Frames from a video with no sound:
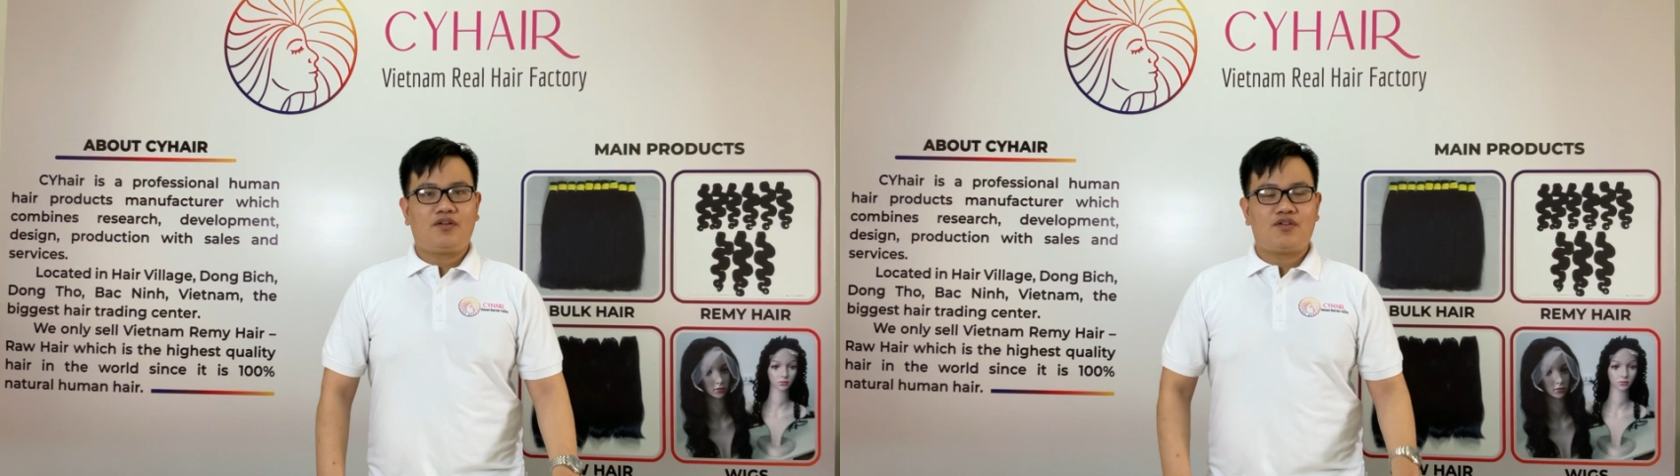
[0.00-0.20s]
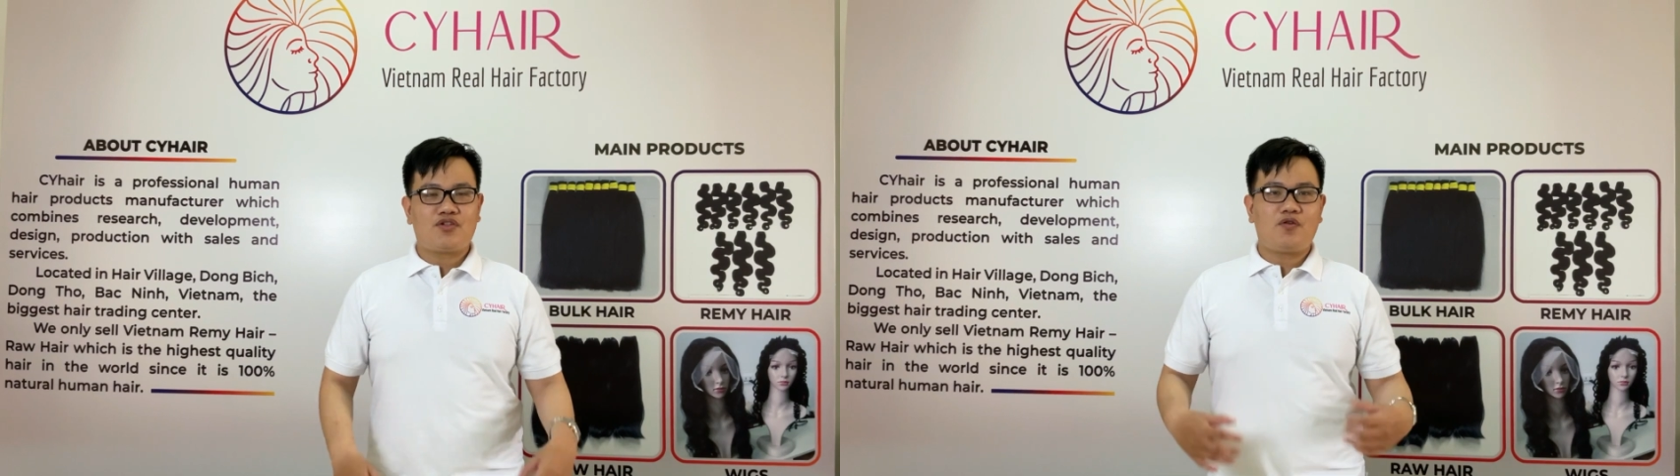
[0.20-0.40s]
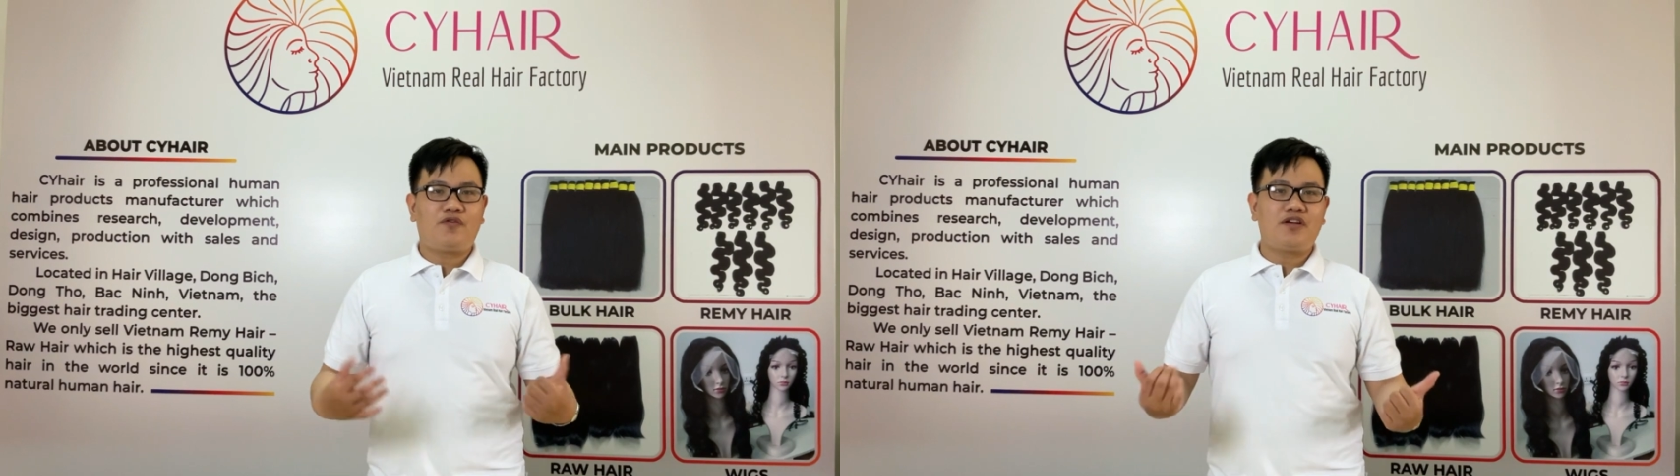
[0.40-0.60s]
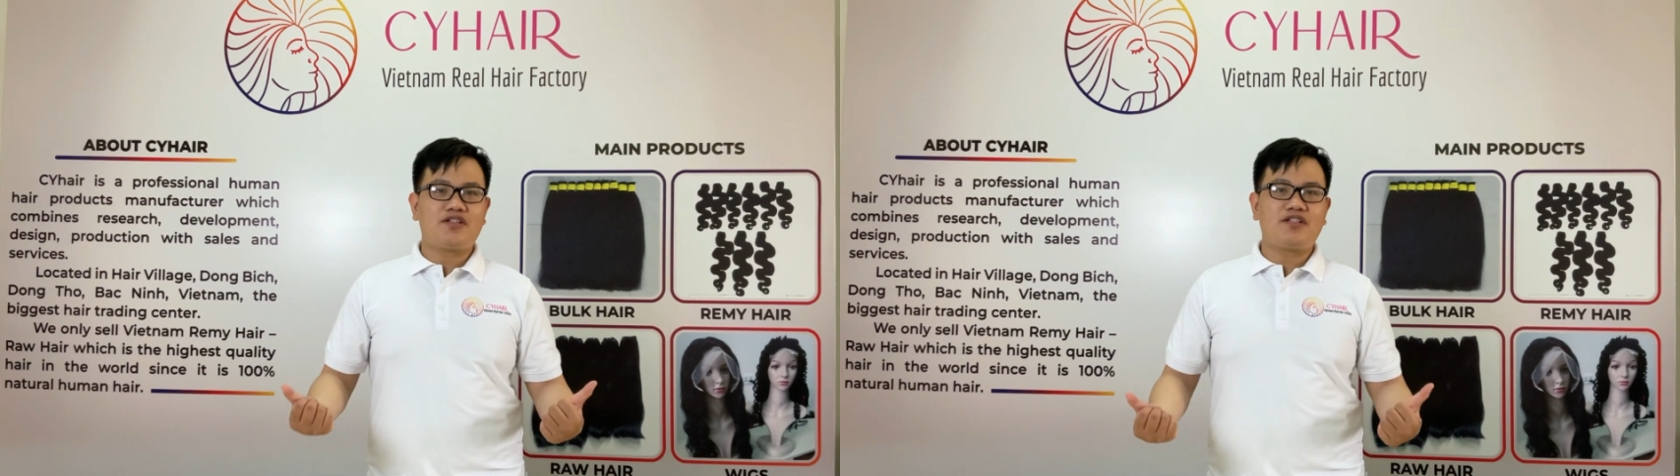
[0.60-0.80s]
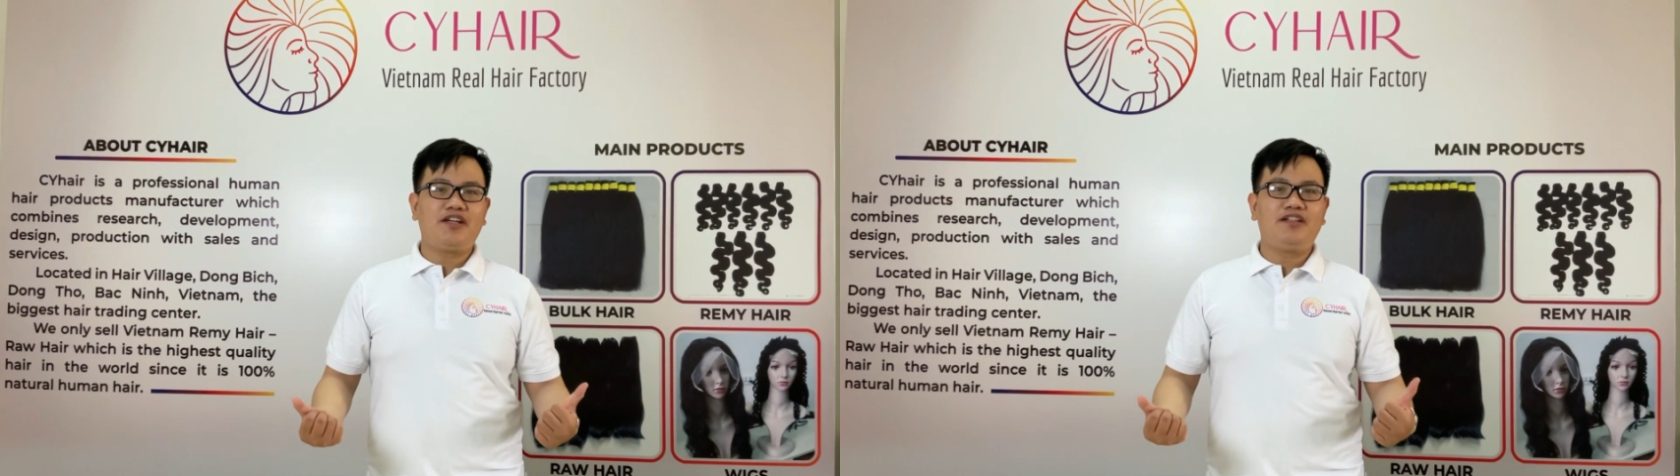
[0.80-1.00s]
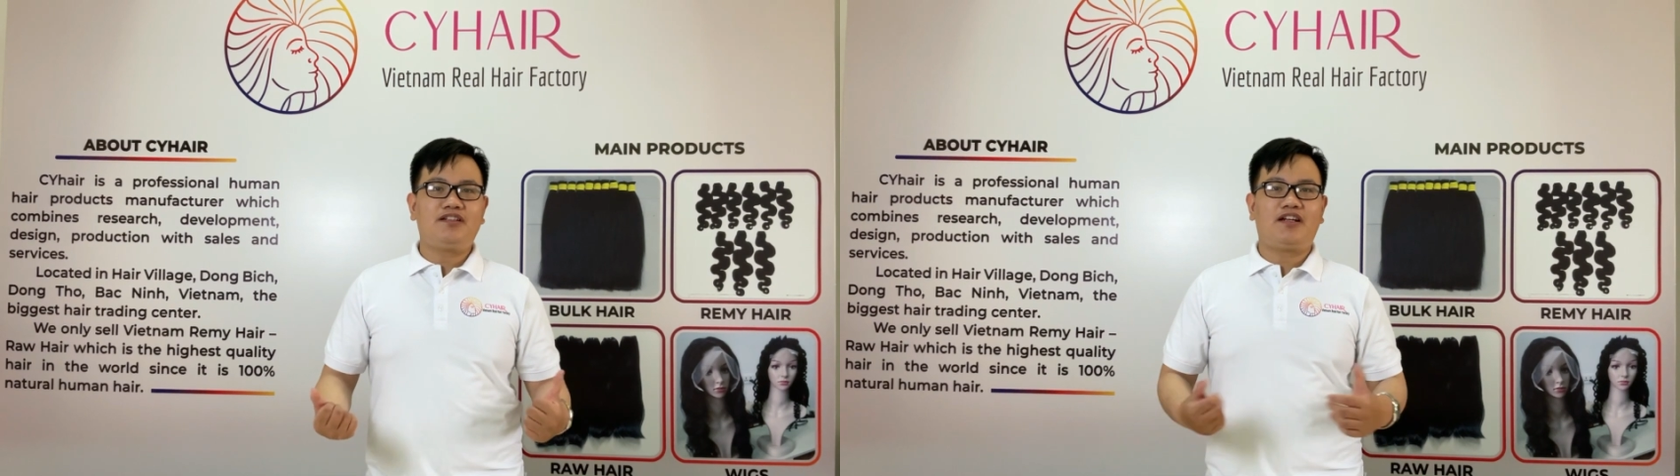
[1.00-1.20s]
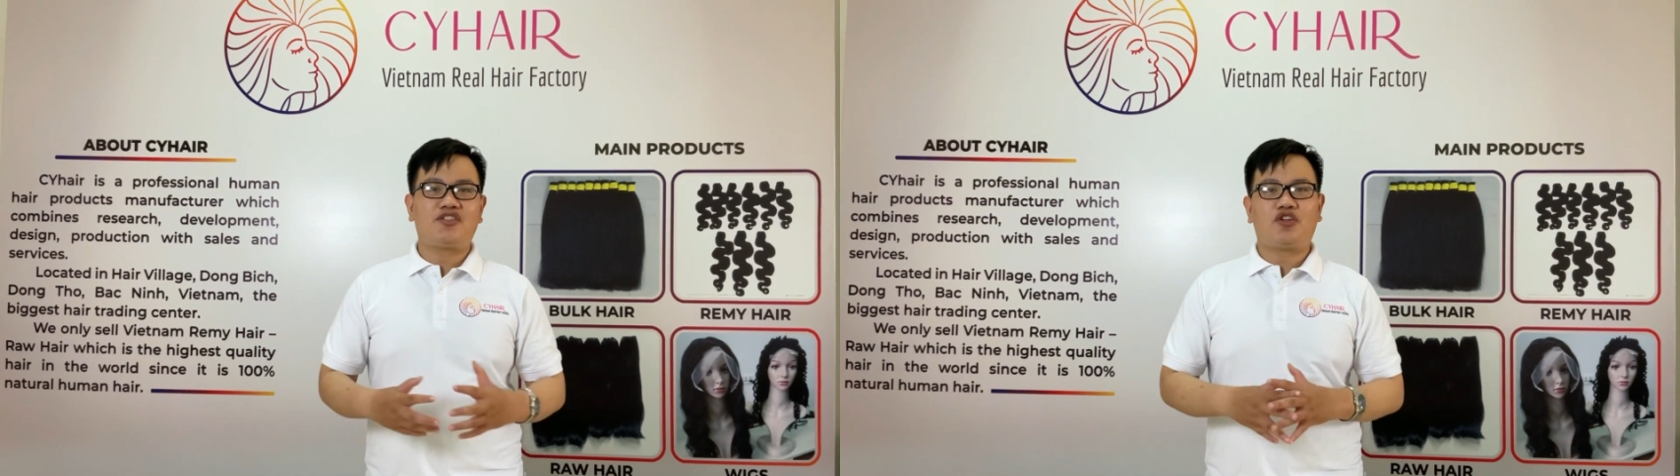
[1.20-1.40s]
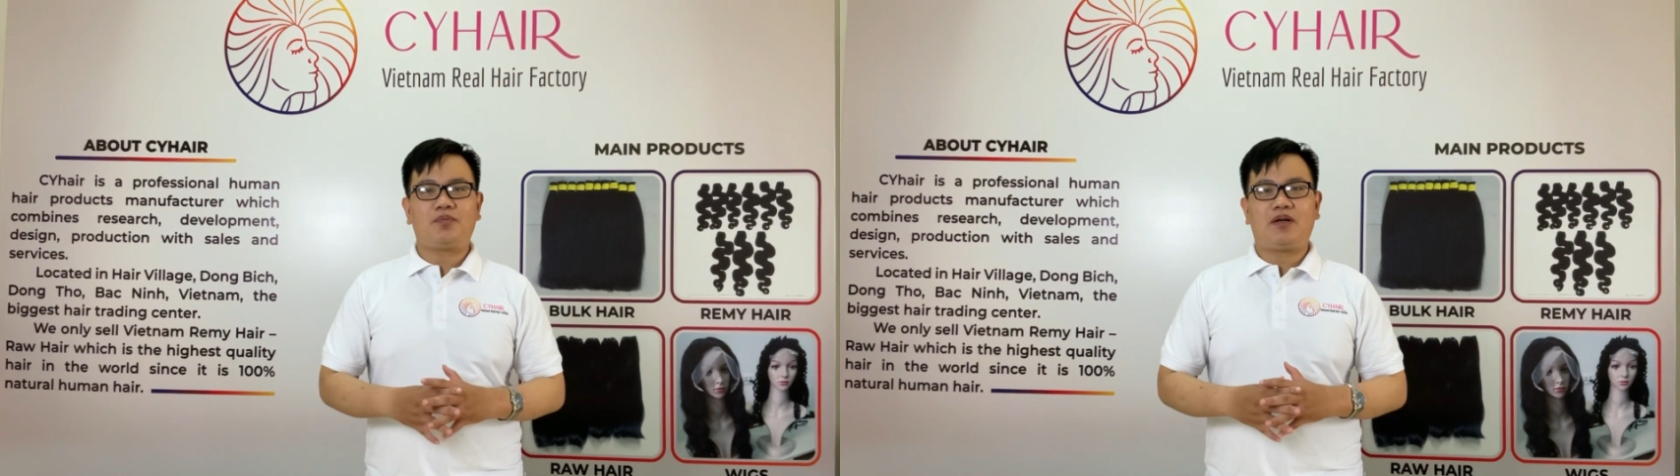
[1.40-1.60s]
So first thing, let's
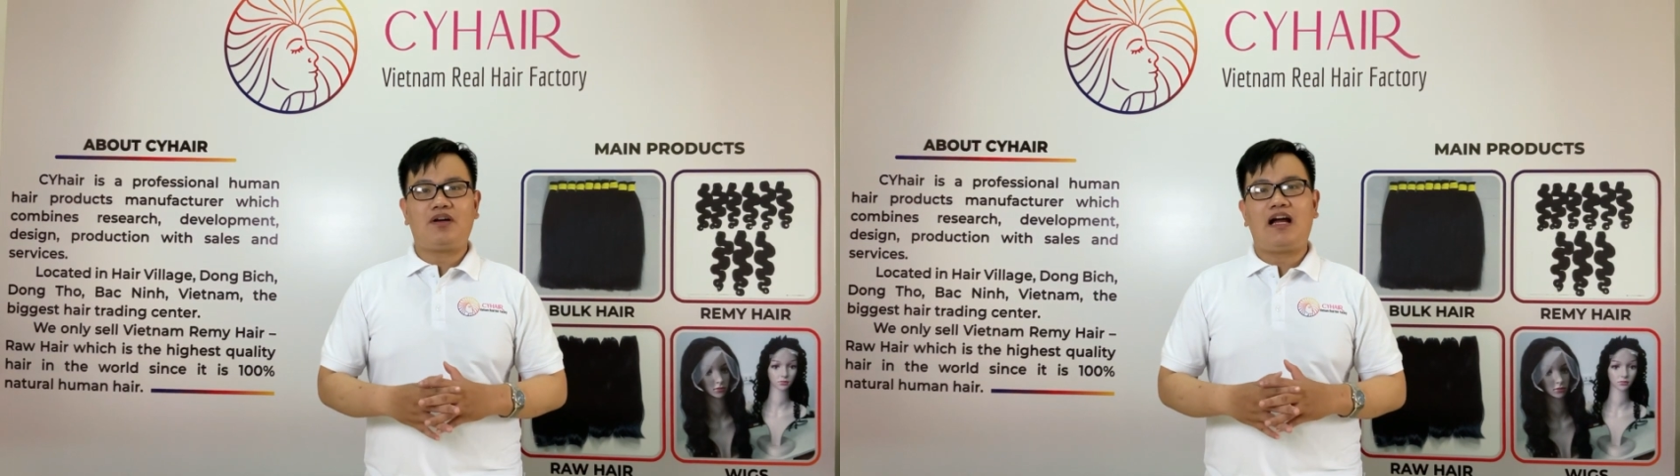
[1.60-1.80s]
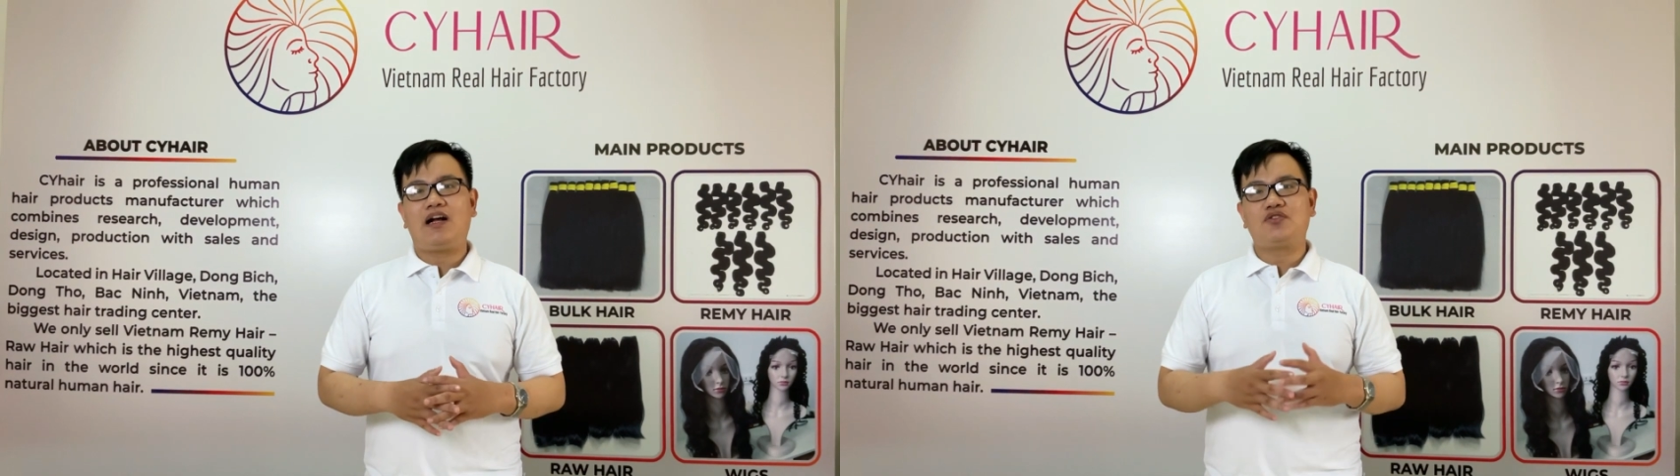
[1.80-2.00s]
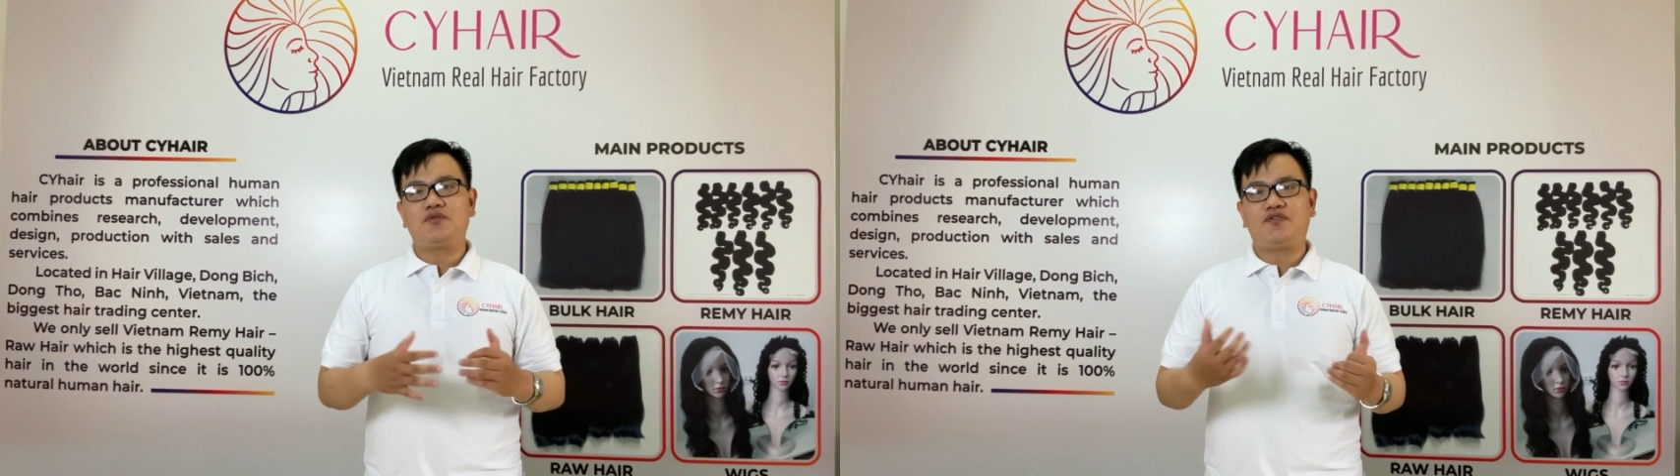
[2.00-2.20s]
talk about how to